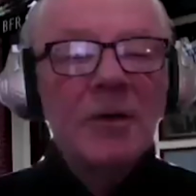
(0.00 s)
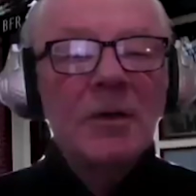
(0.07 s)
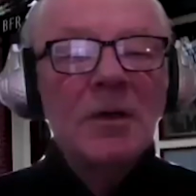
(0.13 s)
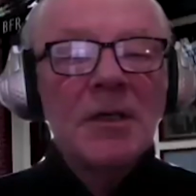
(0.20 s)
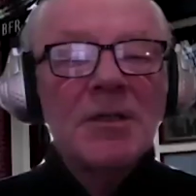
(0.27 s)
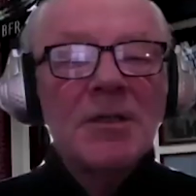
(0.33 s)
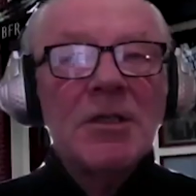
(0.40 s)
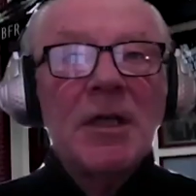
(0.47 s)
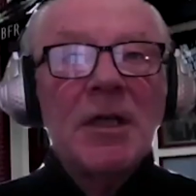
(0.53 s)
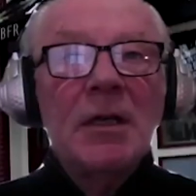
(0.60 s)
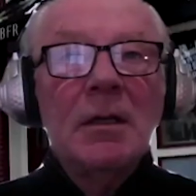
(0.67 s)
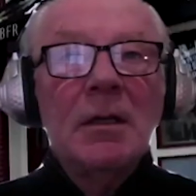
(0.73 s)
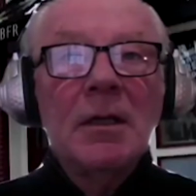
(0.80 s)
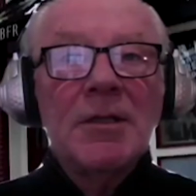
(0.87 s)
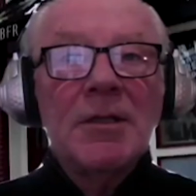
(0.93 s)
let's
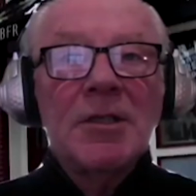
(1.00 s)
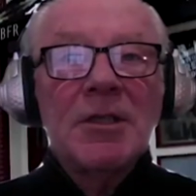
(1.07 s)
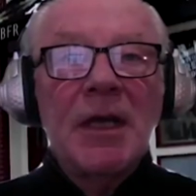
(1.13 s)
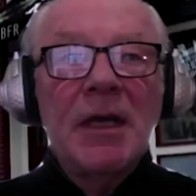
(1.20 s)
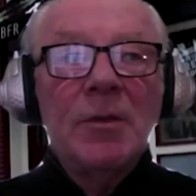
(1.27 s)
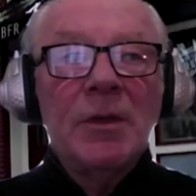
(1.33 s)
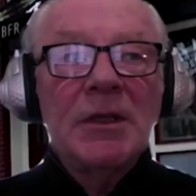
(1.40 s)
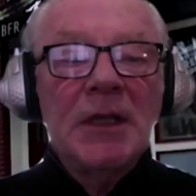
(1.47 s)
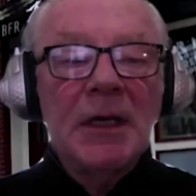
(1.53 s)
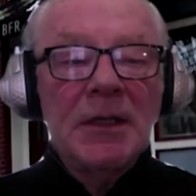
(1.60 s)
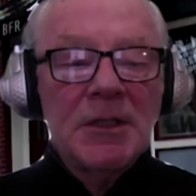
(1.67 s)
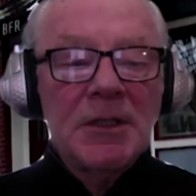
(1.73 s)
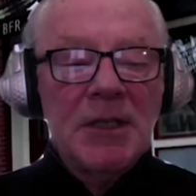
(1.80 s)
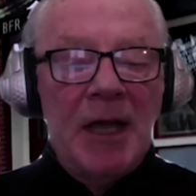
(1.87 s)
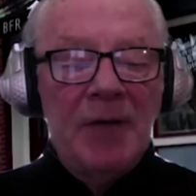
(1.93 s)
stay let's stay with that
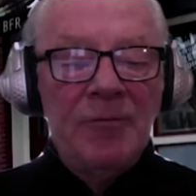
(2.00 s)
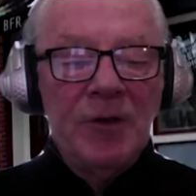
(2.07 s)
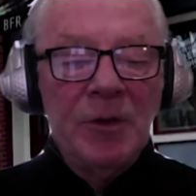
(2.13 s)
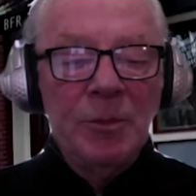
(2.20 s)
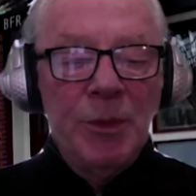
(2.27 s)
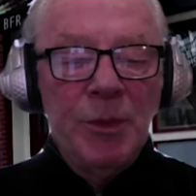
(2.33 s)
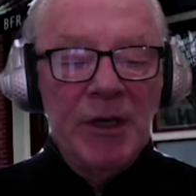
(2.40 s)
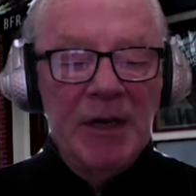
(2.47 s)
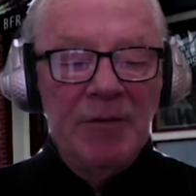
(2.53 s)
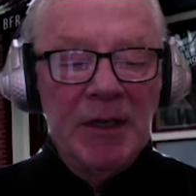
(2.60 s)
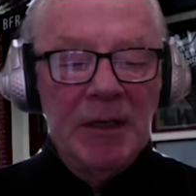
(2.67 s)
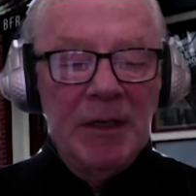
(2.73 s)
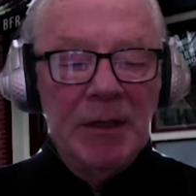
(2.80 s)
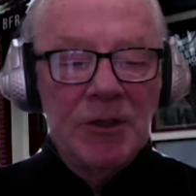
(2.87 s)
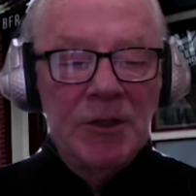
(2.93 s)
staffing part of
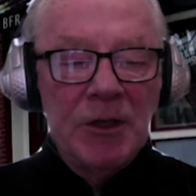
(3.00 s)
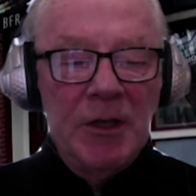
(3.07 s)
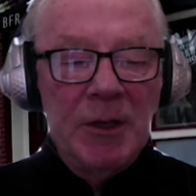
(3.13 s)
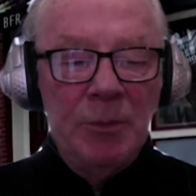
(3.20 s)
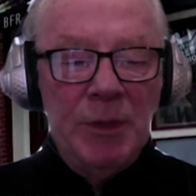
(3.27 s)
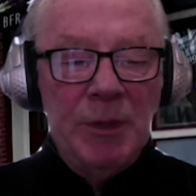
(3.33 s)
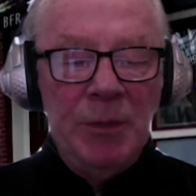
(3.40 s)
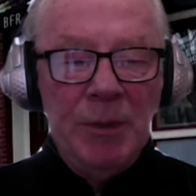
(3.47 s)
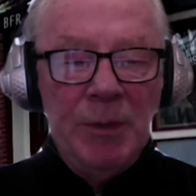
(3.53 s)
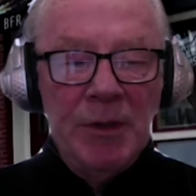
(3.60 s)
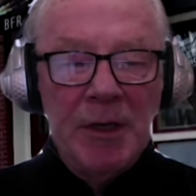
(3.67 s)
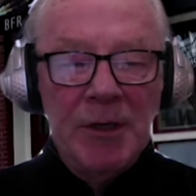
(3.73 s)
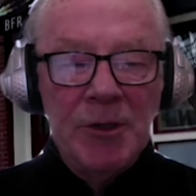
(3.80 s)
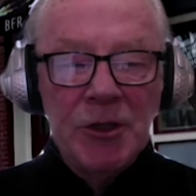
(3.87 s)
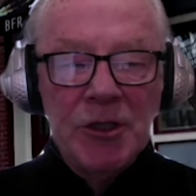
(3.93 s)
it so that people
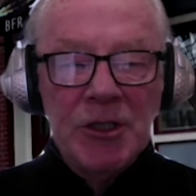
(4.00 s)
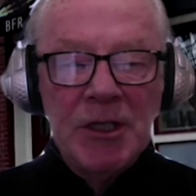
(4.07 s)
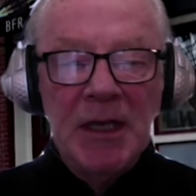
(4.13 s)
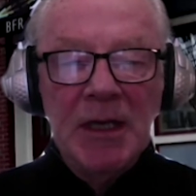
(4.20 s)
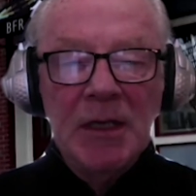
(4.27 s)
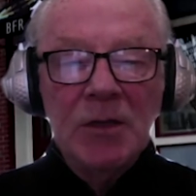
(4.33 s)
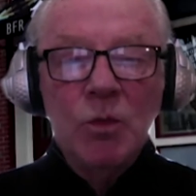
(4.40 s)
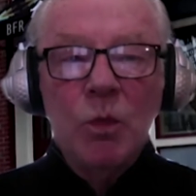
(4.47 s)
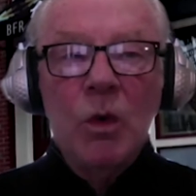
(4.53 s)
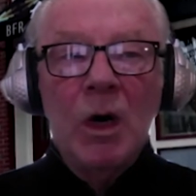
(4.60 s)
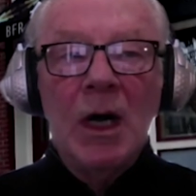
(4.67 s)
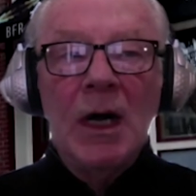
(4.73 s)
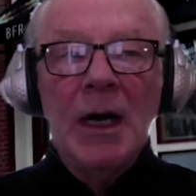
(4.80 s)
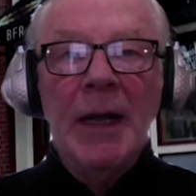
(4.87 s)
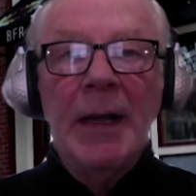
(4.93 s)
understand
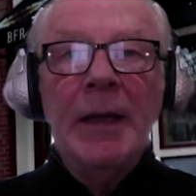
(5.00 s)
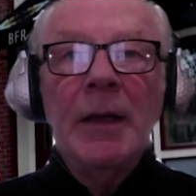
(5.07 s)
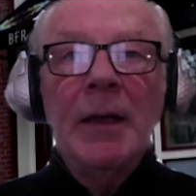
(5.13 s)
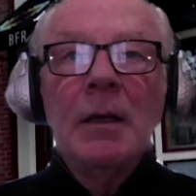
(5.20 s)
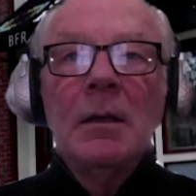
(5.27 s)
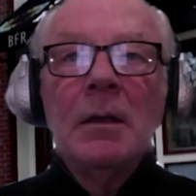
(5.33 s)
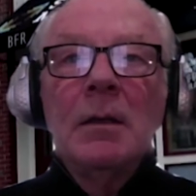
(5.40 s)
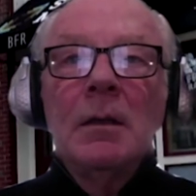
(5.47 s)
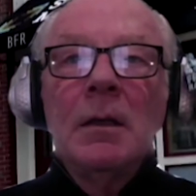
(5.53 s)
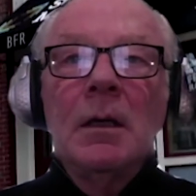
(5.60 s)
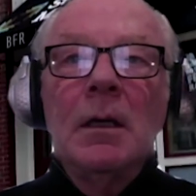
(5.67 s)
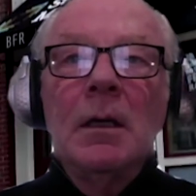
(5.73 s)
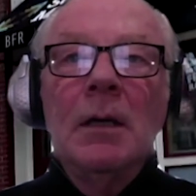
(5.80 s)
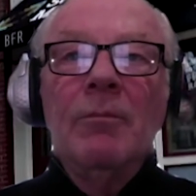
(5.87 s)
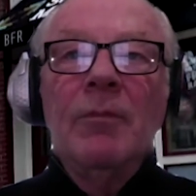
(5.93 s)
why
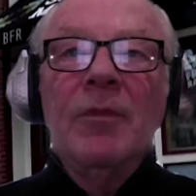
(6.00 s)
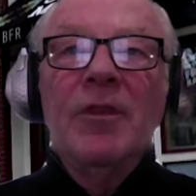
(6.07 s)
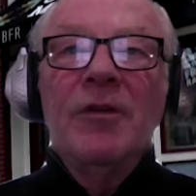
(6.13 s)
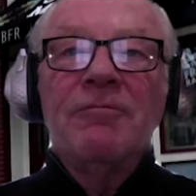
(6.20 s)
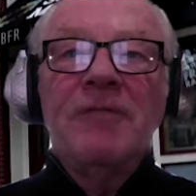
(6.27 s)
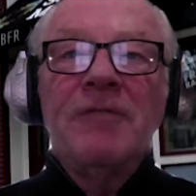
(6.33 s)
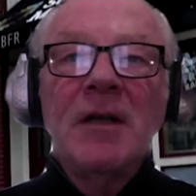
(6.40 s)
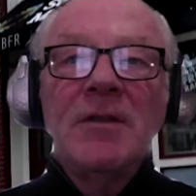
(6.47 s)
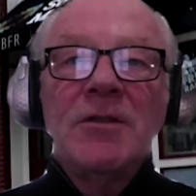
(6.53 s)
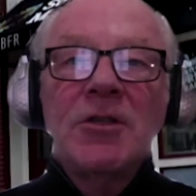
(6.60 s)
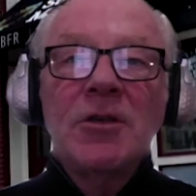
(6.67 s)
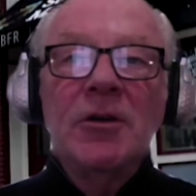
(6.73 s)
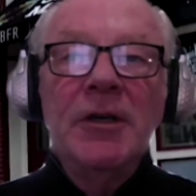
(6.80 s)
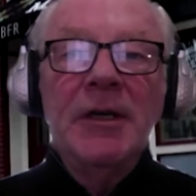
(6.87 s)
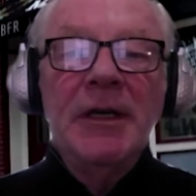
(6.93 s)
um, the funds
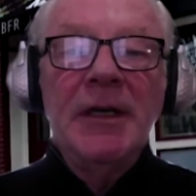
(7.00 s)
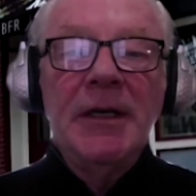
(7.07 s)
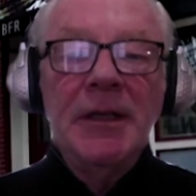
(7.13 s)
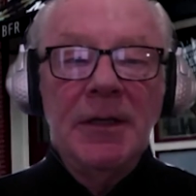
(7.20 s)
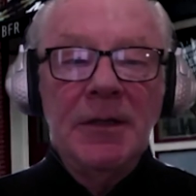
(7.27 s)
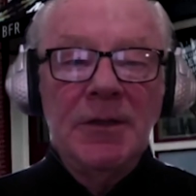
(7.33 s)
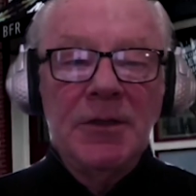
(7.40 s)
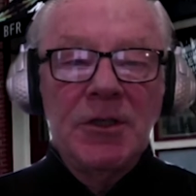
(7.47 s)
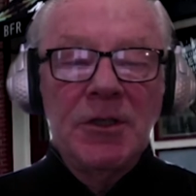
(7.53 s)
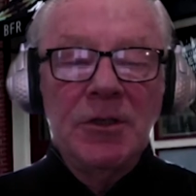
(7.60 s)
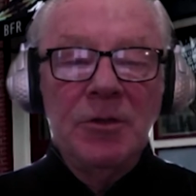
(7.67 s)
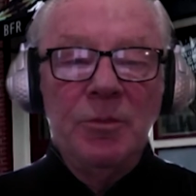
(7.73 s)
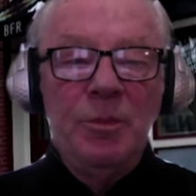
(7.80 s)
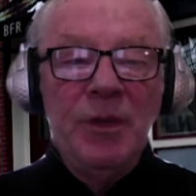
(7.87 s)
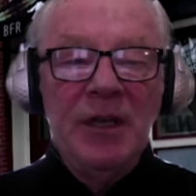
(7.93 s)
are needed
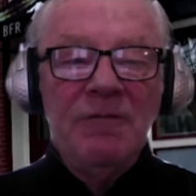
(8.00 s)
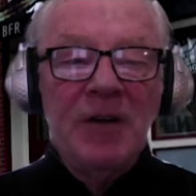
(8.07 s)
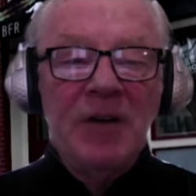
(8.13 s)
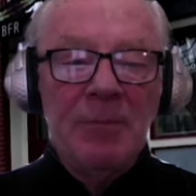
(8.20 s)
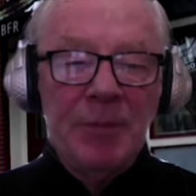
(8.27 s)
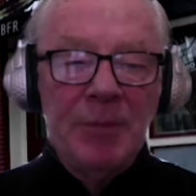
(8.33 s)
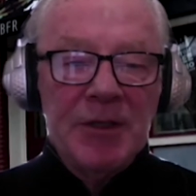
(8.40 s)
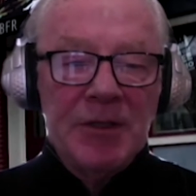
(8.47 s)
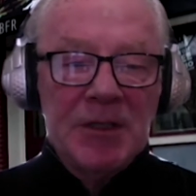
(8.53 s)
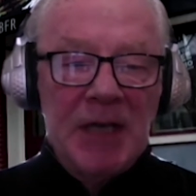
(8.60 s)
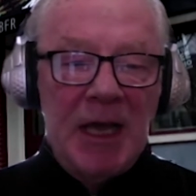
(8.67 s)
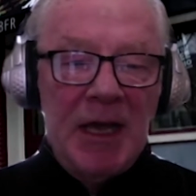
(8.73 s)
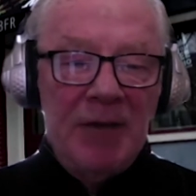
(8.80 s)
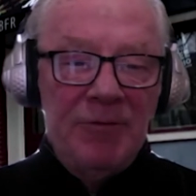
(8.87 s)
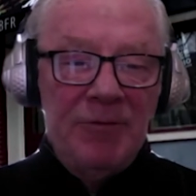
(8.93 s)
to beef up the
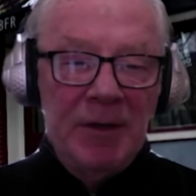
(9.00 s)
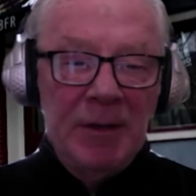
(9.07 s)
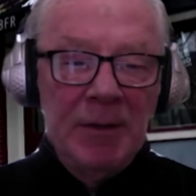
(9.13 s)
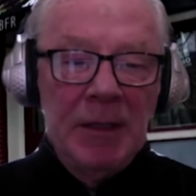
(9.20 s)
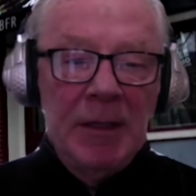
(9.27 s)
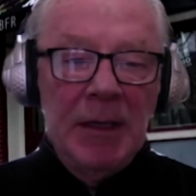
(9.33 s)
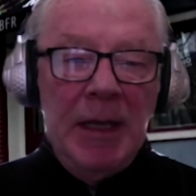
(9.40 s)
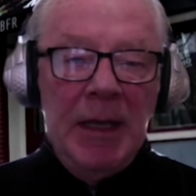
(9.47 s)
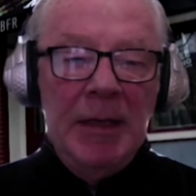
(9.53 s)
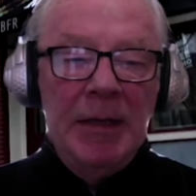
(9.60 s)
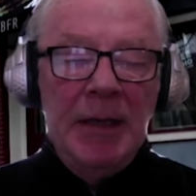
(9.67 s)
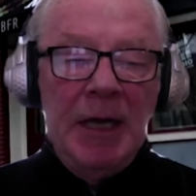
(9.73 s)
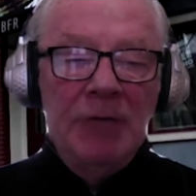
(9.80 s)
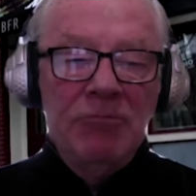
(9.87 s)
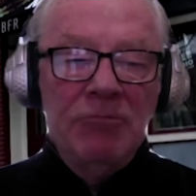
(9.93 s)
staffing
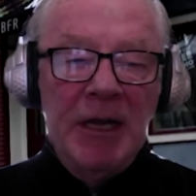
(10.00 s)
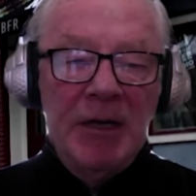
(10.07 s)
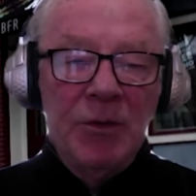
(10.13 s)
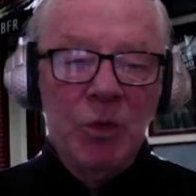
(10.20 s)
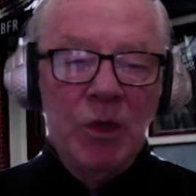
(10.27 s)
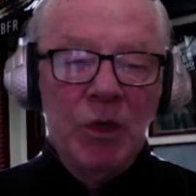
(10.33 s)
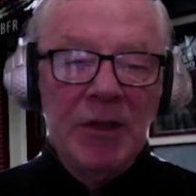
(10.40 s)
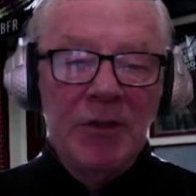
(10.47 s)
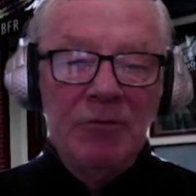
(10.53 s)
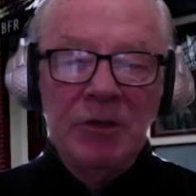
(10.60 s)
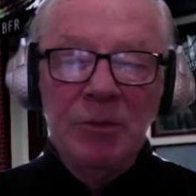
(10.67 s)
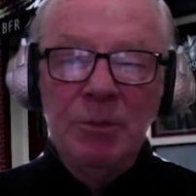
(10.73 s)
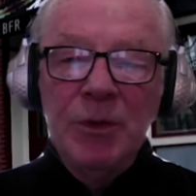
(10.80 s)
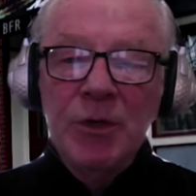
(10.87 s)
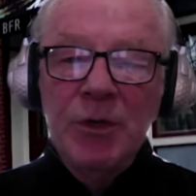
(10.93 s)
and i read one of the
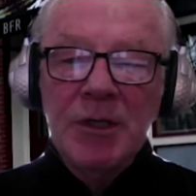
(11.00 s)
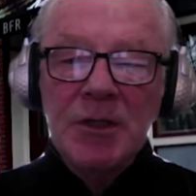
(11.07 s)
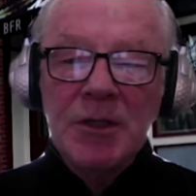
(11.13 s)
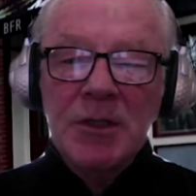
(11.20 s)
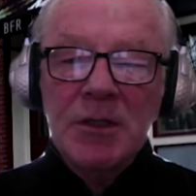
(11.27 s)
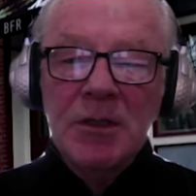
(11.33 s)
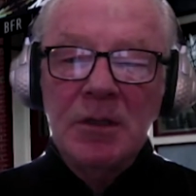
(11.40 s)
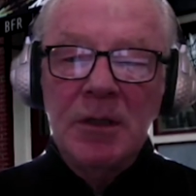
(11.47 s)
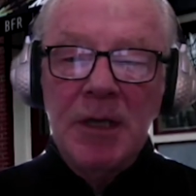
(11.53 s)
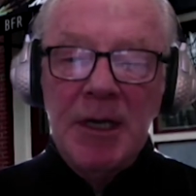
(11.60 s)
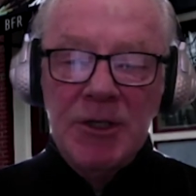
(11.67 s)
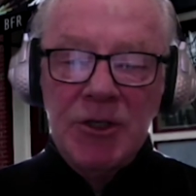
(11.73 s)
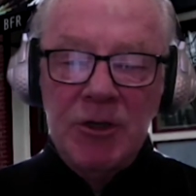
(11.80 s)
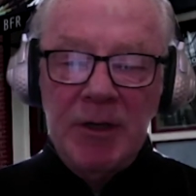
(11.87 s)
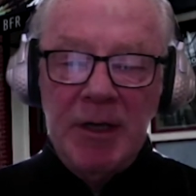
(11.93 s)
reports
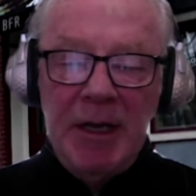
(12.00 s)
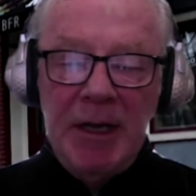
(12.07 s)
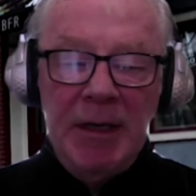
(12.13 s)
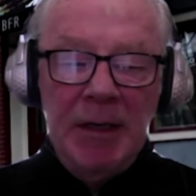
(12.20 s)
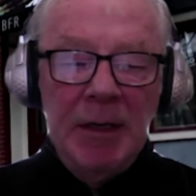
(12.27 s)
yesterday